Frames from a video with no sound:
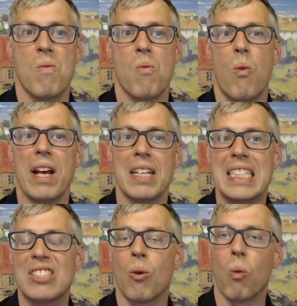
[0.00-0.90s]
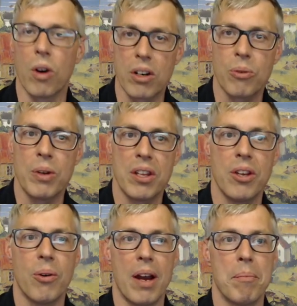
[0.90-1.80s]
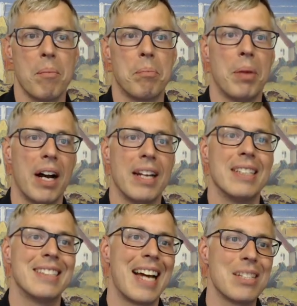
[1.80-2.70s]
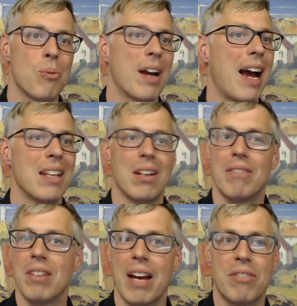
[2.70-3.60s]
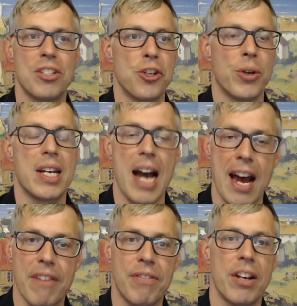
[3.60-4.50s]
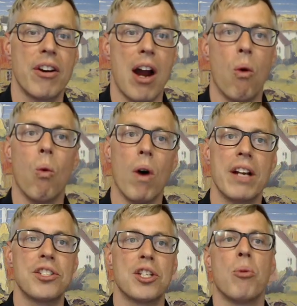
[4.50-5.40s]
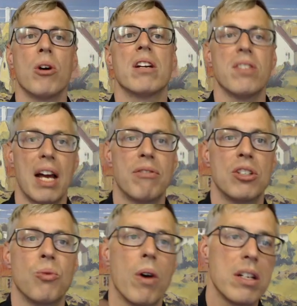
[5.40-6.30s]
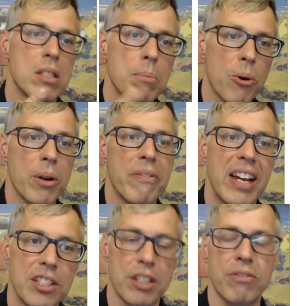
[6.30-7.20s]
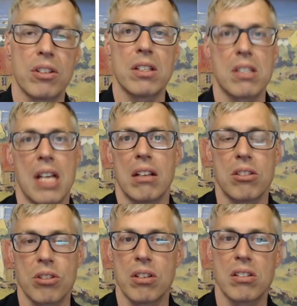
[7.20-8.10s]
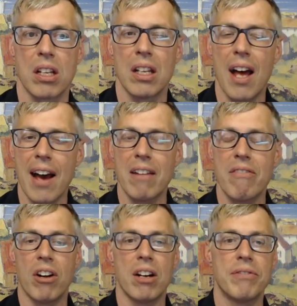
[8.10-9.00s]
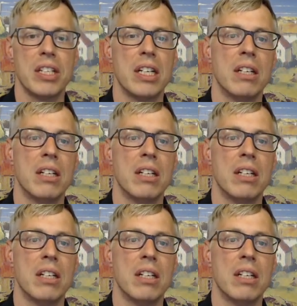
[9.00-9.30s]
willing to work with you. But that's why I love leverage. You got to figure out what is your point of leverage, what is the motivation for the seller. So there's a lot involved here,